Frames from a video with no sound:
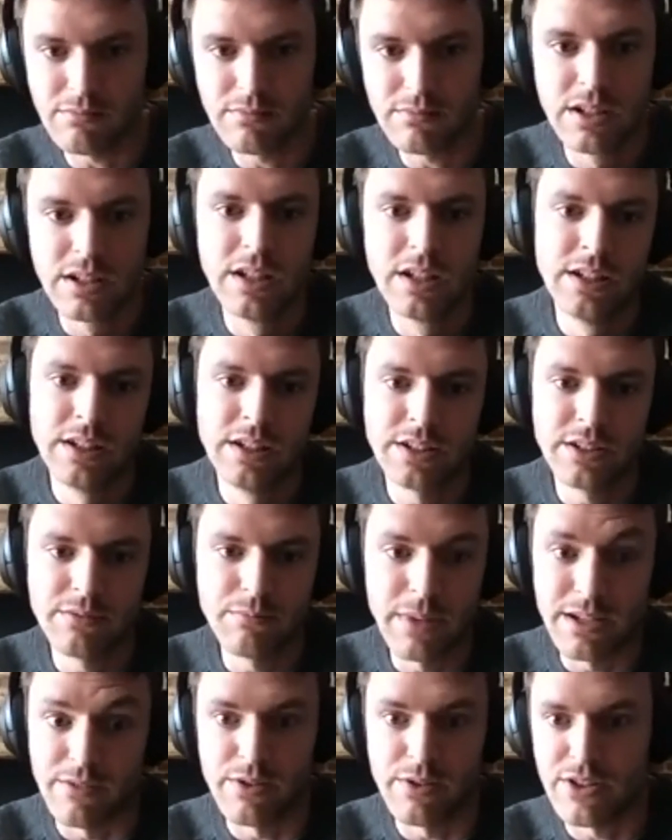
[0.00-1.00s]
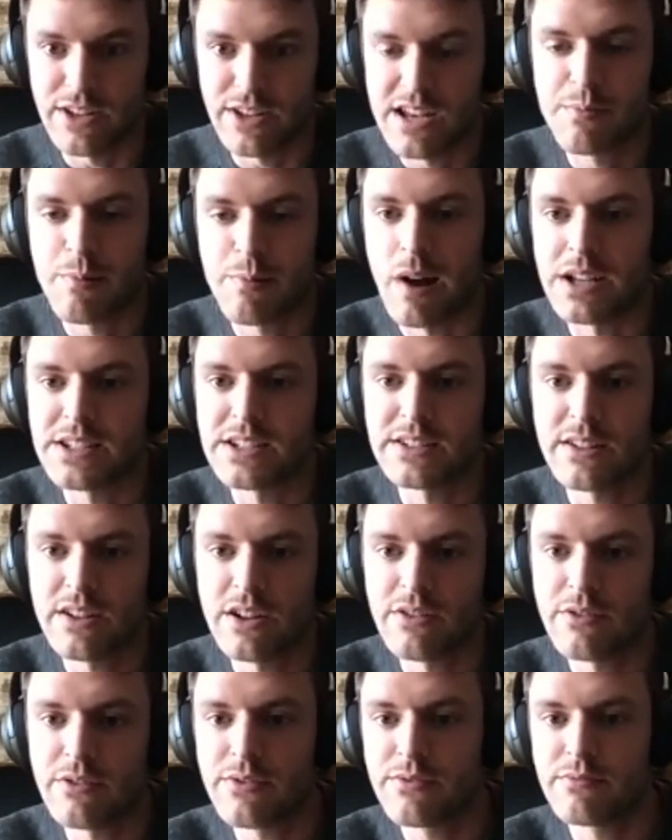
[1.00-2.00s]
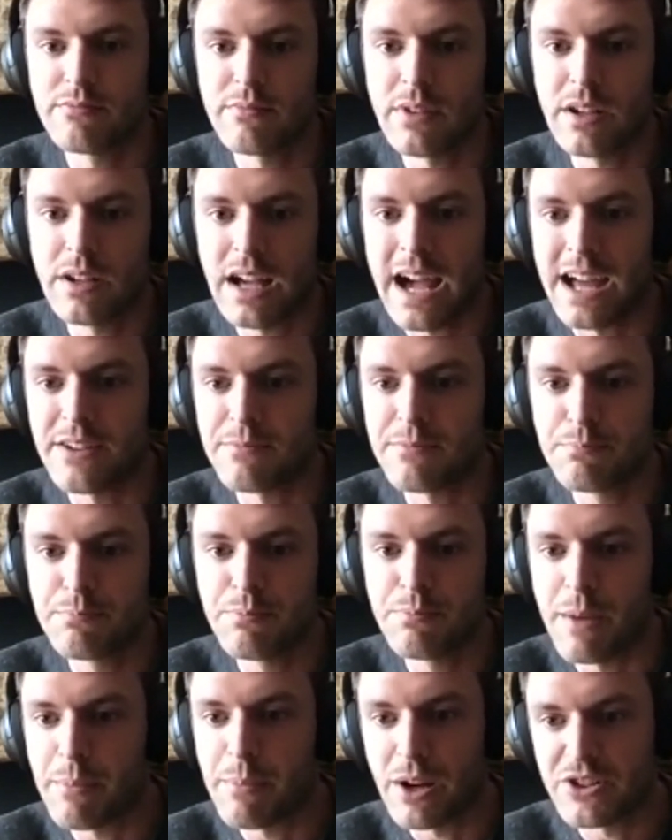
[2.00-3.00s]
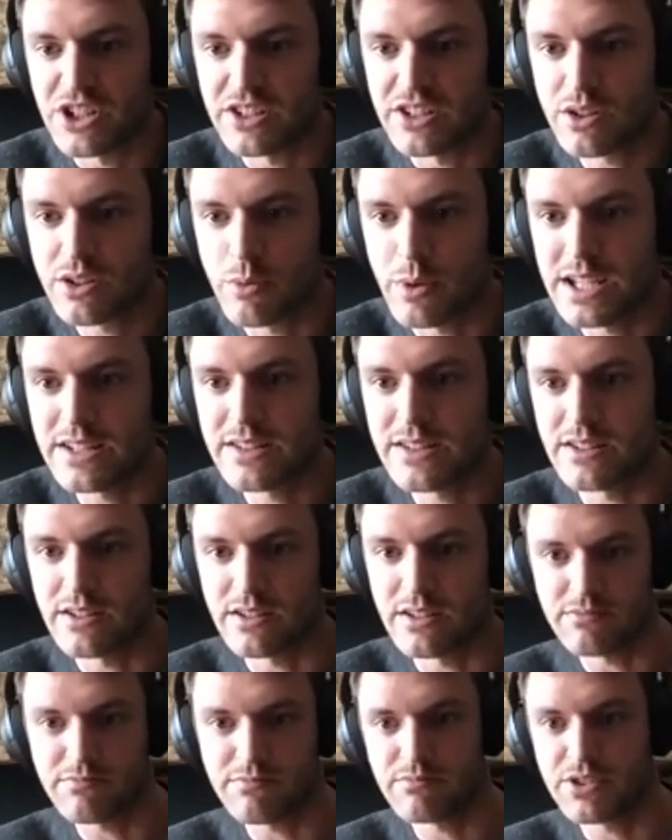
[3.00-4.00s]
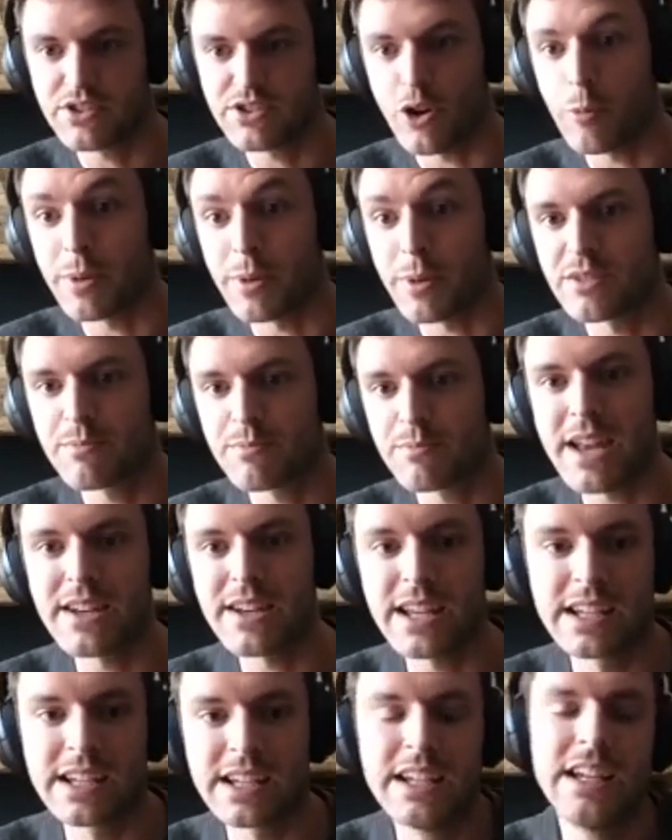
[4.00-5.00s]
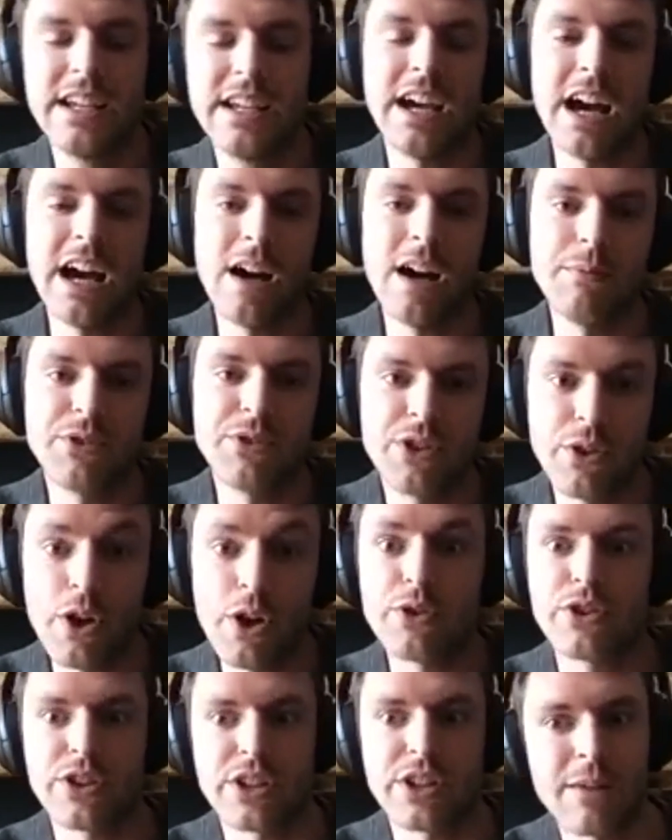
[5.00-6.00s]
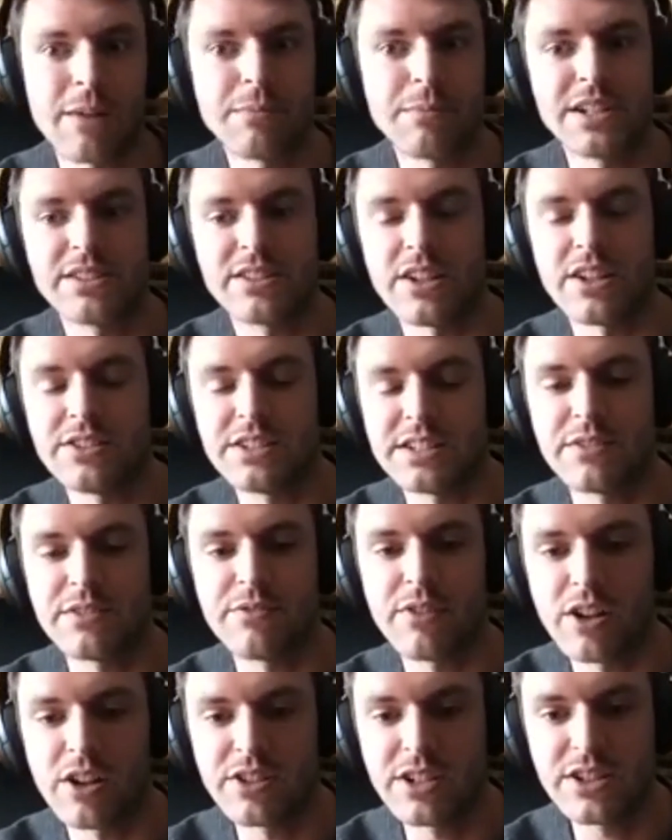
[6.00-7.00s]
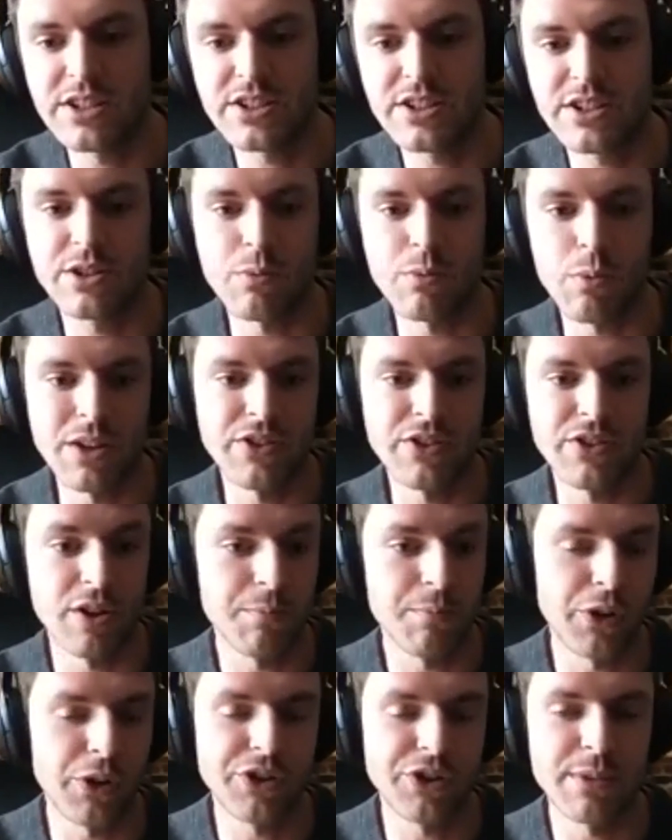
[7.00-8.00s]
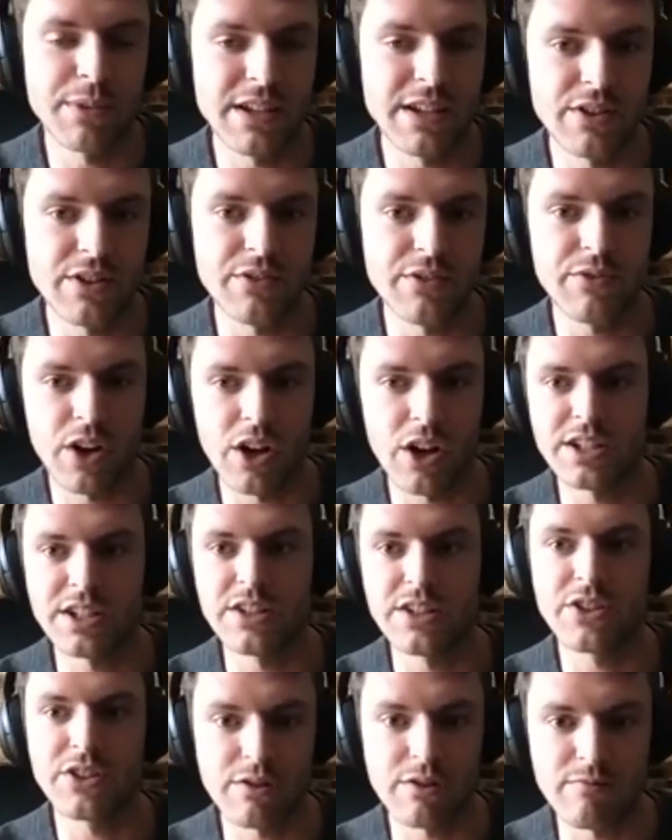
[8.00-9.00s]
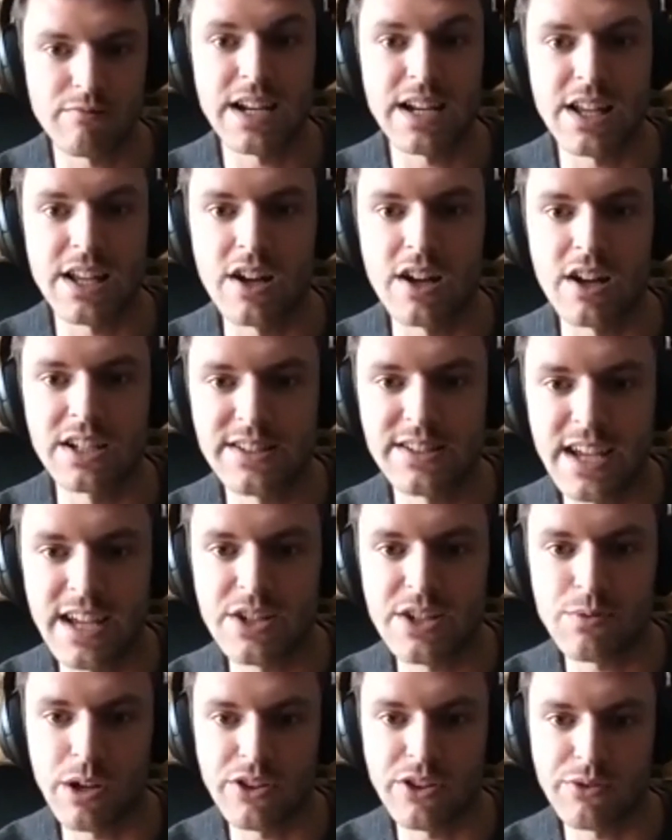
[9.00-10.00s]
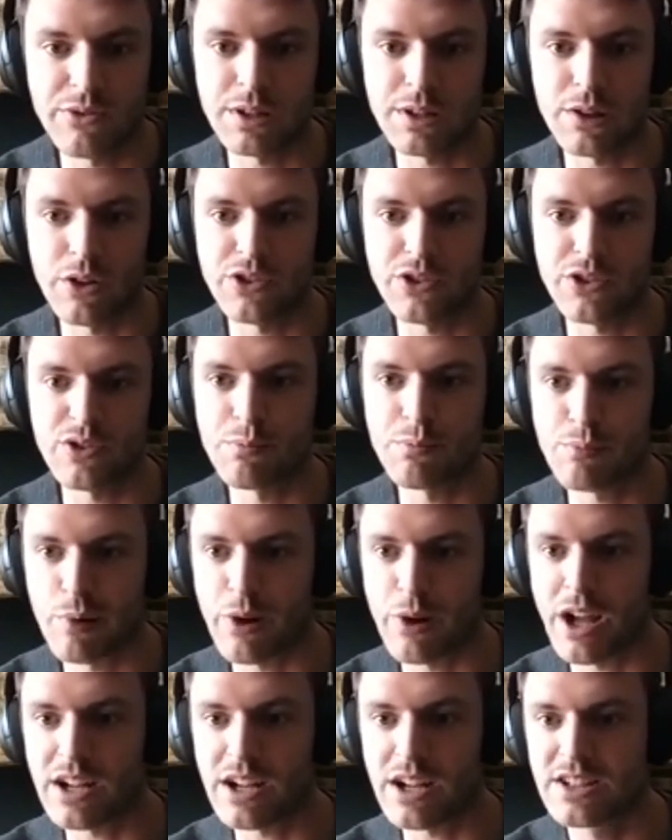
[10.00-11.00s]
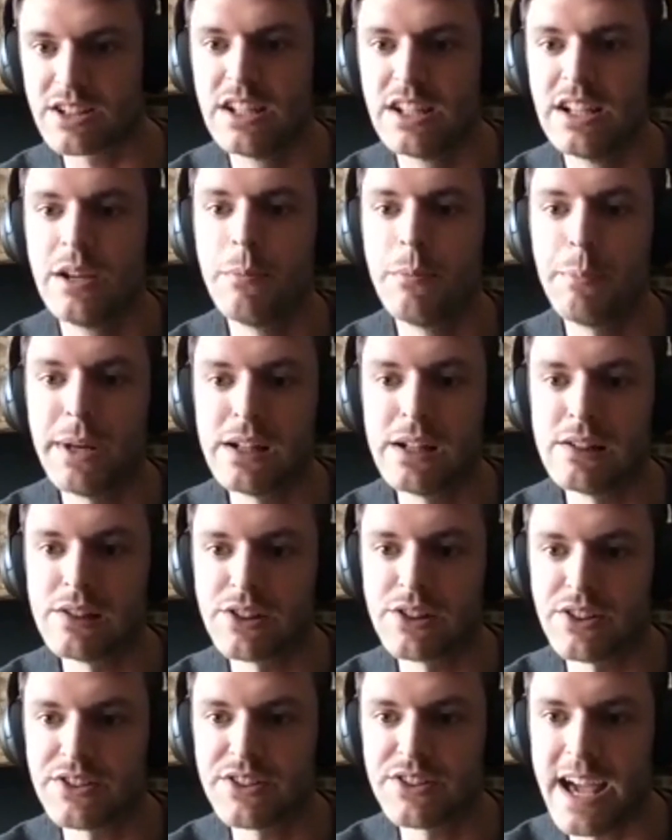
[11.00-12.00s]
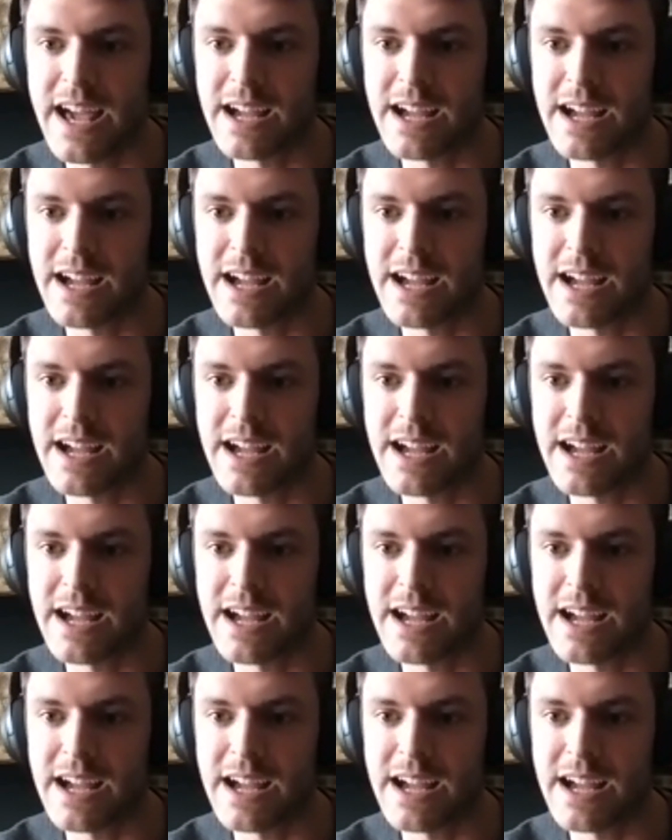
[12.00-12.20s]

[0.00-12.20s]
those enterprises have had their budget squeezed and are stopping spending. So those are the companies that are disadvantaged. The ones that are possibly even advantaged are the really early stage ones with lots of product build and tech